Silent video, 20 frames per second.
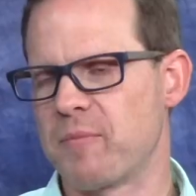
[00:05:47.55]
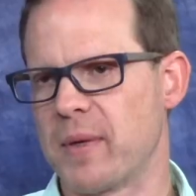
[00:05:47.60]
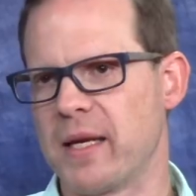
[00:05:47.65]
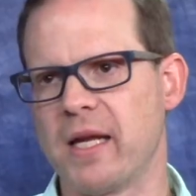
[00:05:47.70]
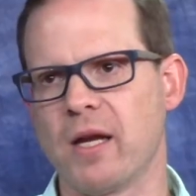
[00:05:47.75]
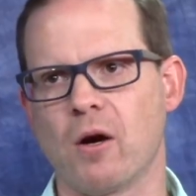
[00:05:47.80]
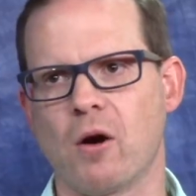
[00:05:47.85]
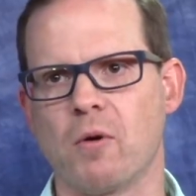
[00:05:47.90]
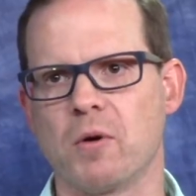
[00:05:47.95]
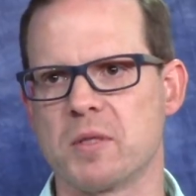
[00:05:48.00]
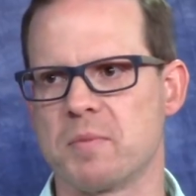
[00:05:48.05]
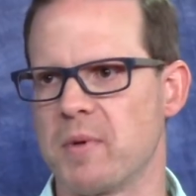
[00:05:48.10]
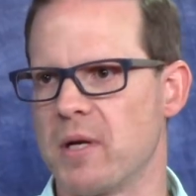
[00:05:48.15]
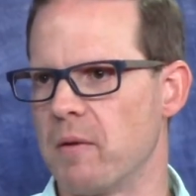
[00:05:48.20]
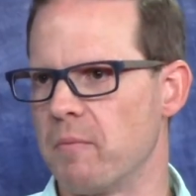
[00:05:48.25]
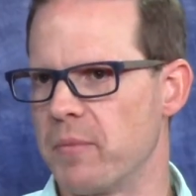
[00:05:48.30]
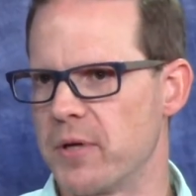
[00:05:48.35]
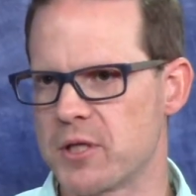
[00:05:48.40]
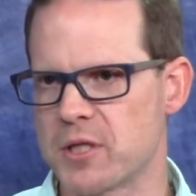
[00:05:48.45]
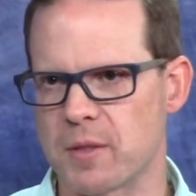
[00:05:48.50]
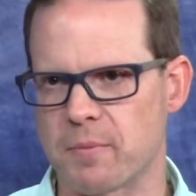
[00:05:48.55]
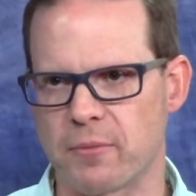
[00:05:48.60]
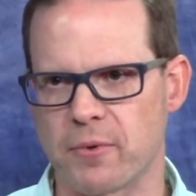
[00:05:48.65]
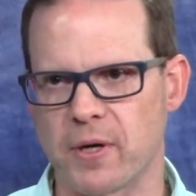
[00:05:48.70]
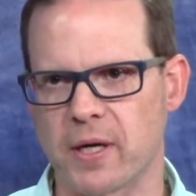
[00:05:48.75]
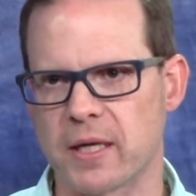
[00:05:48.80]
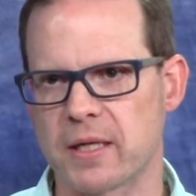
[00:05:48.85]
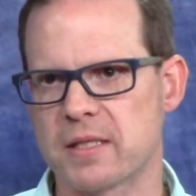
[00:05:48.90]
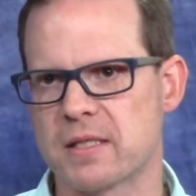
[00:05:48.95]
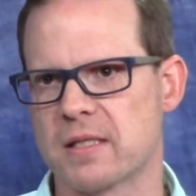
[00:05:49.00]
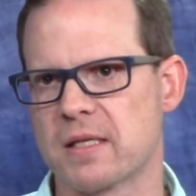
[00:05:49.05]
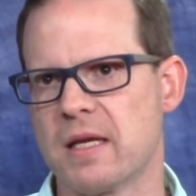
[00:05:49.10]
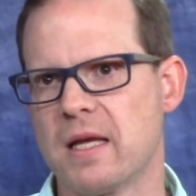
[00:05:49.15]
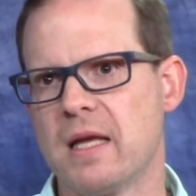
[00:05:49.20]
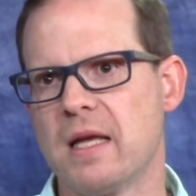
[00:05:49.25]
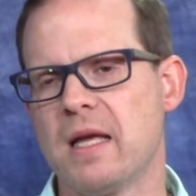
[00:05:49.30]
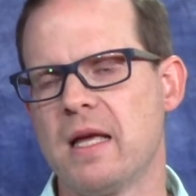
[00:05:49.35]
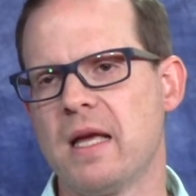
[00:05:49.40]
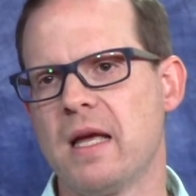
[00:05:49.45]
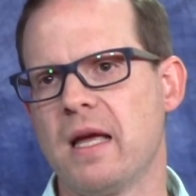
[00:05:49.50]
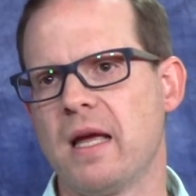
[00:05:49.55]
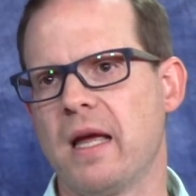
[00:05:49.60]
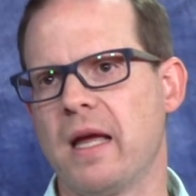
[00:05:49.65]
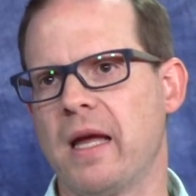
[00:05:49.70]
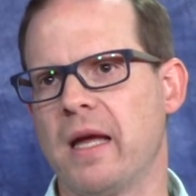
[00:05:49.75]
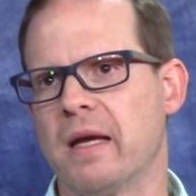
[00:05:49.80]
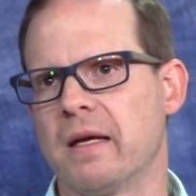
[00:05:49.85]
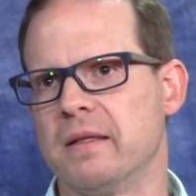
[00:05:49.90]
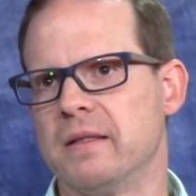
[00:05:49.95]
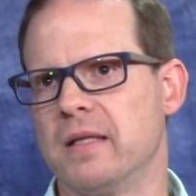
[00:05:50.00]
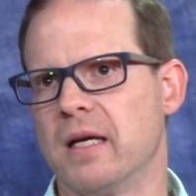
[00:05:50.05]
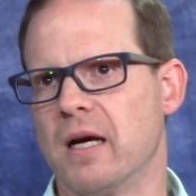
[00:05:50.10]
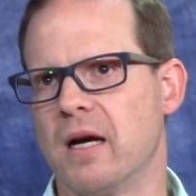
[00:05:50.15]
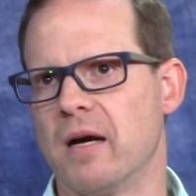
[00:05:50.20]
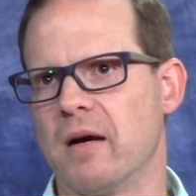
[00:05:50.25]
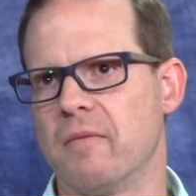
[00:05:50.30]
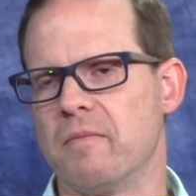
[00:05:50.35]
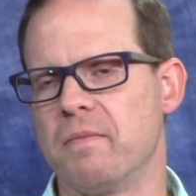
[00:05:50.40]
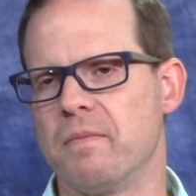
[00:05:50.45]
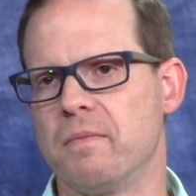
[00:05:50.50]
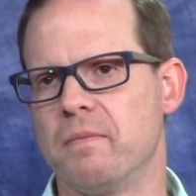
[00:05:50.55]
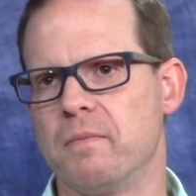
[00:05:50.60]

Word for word: but he had always been in bishoprics, okay. and uh, okay.